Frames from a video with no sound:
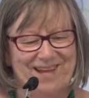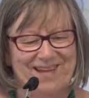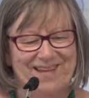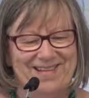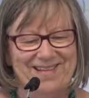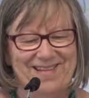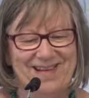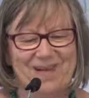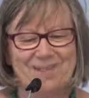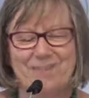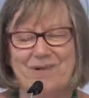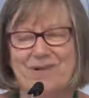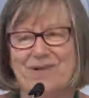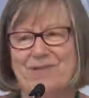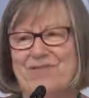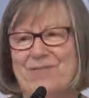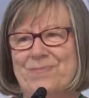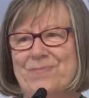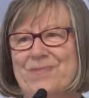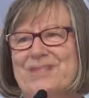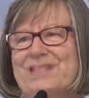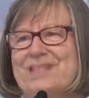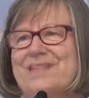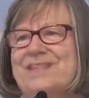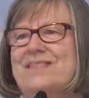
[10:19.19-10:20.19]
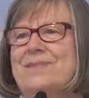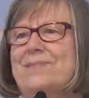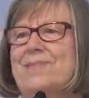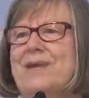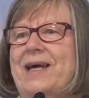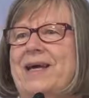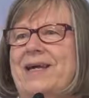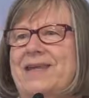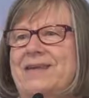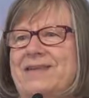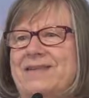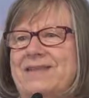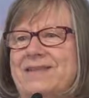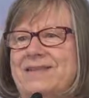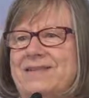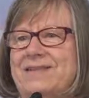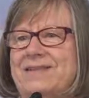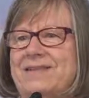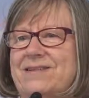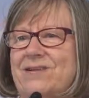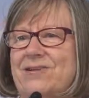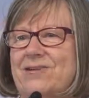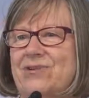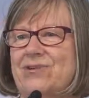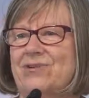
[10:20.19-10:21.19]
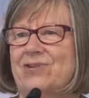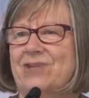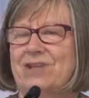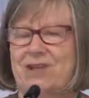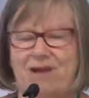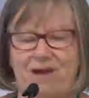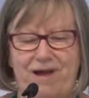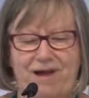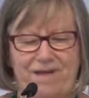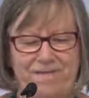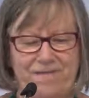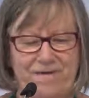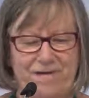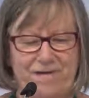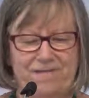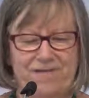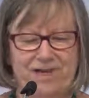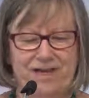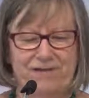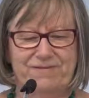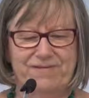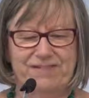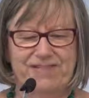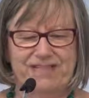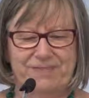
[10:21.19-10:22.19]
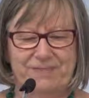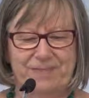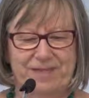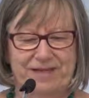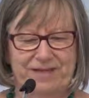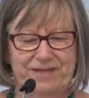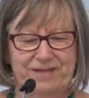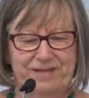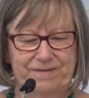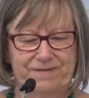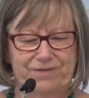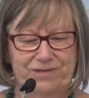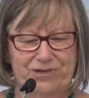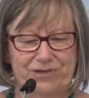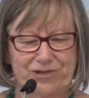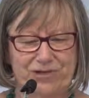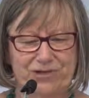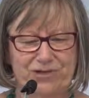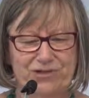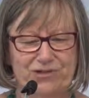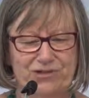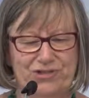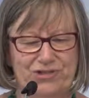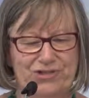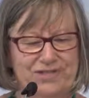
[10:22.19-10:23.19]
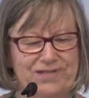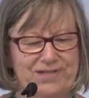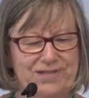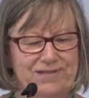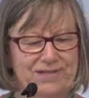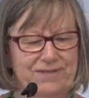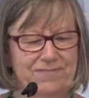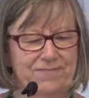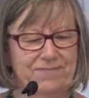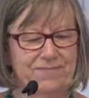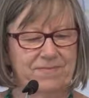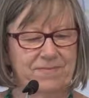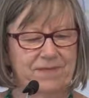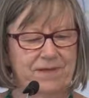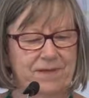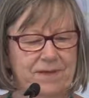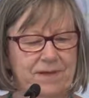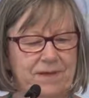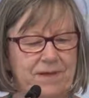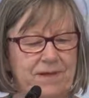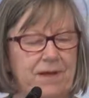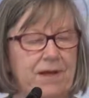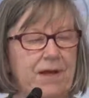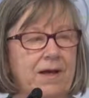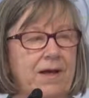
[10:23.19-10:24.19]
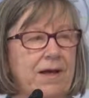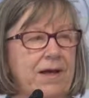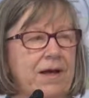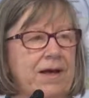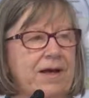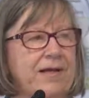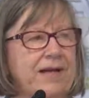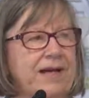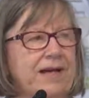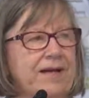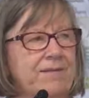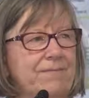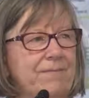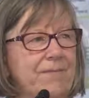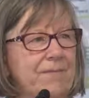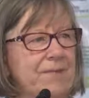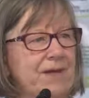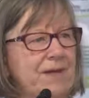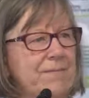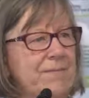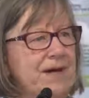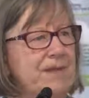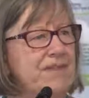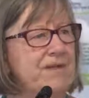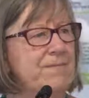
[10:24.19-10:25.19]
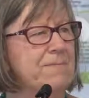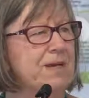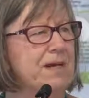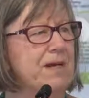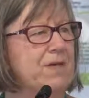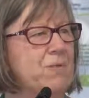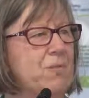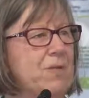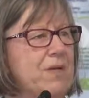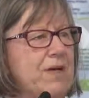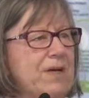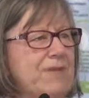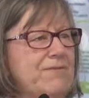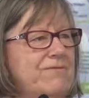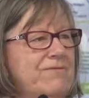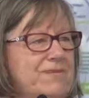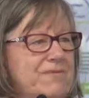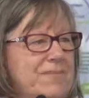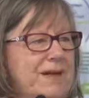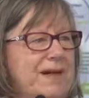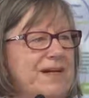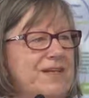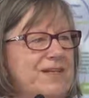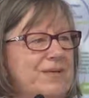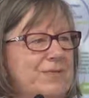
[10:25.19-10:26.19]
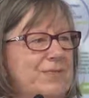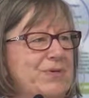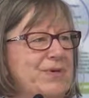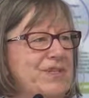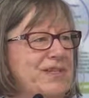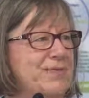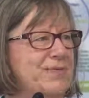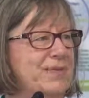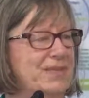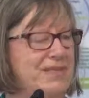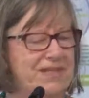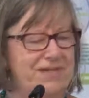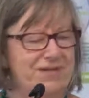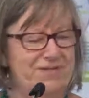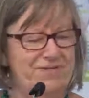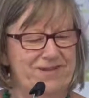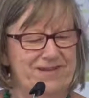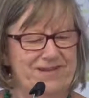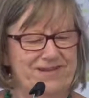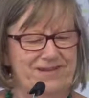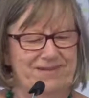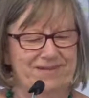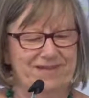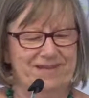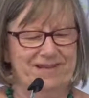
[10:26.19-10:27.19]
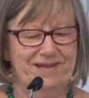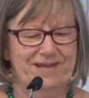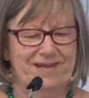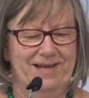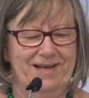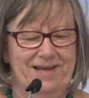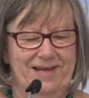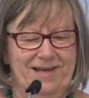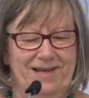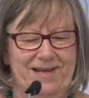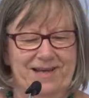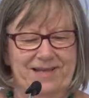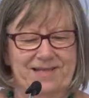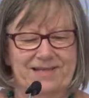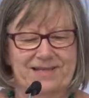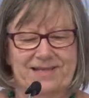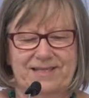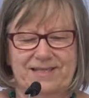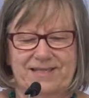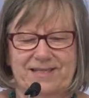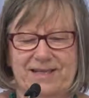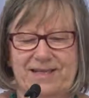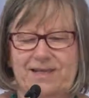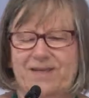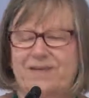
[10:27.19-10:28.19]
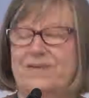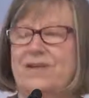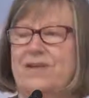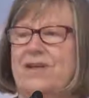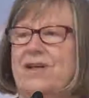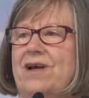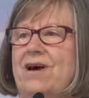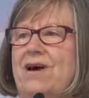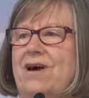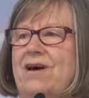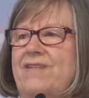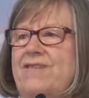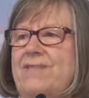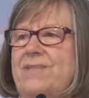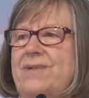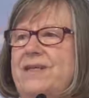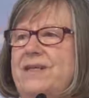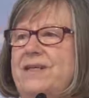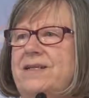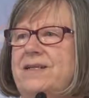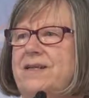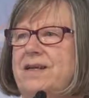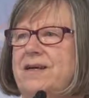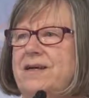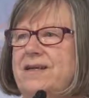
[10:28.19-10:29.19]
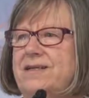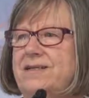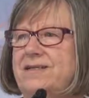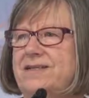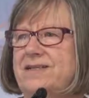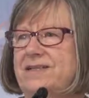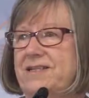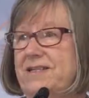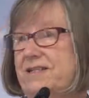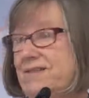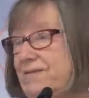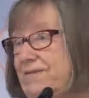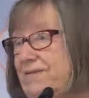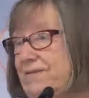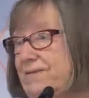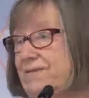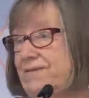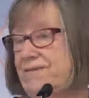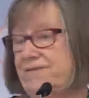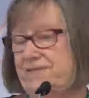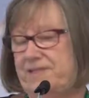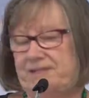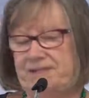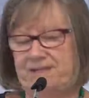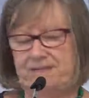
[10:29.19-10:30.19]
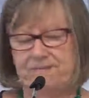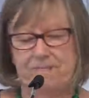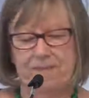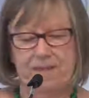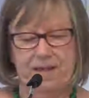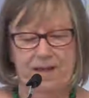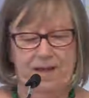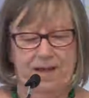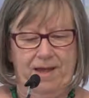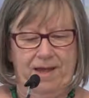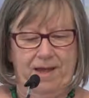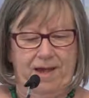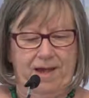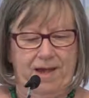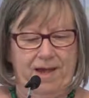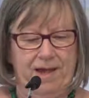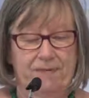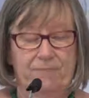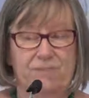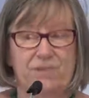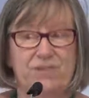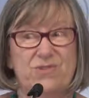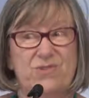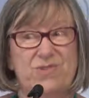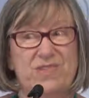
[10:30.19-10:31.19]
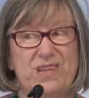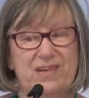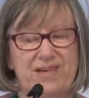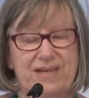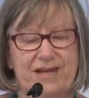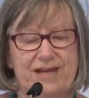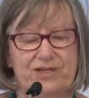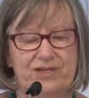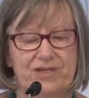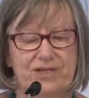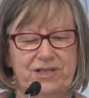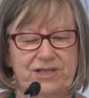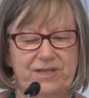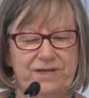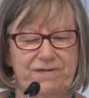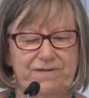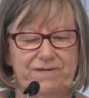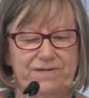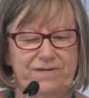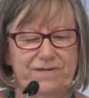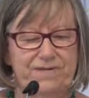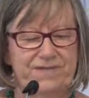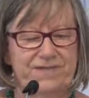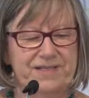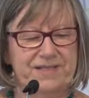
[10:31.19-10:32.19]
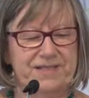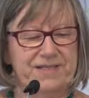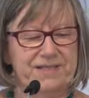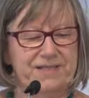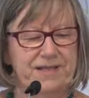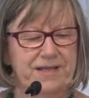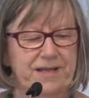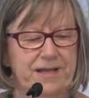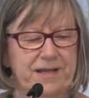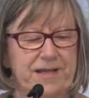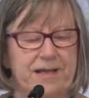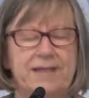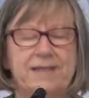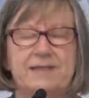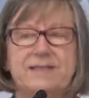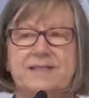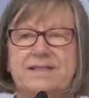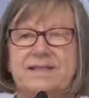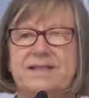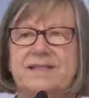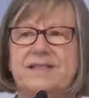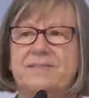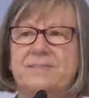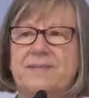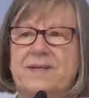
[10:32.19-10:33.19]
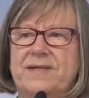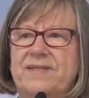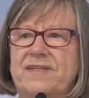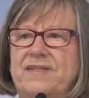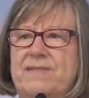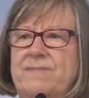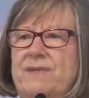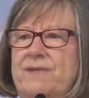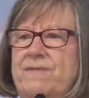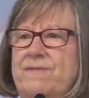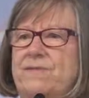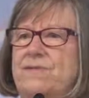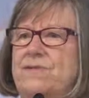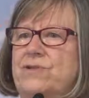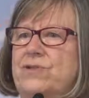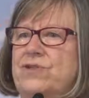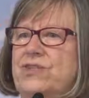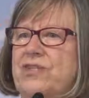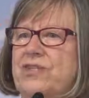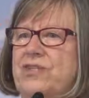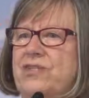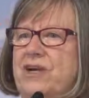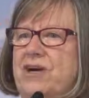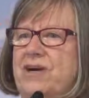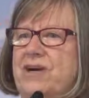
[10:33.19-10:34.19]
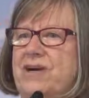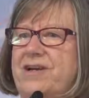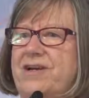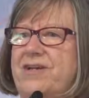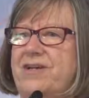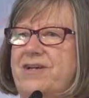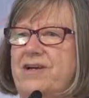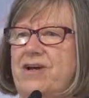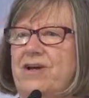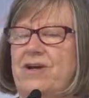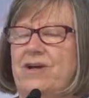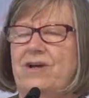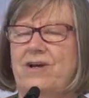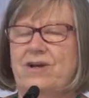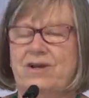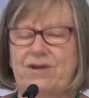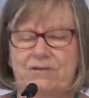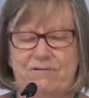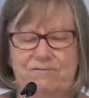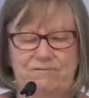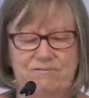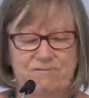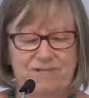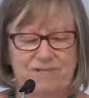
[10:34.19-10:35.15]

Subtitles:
They both participated in the social life of their respective churches. Now, my mother may well have remained a Presbyterian until the end of her life, but in 1950, when she was only actually in her 50s, and 6 months before she died, her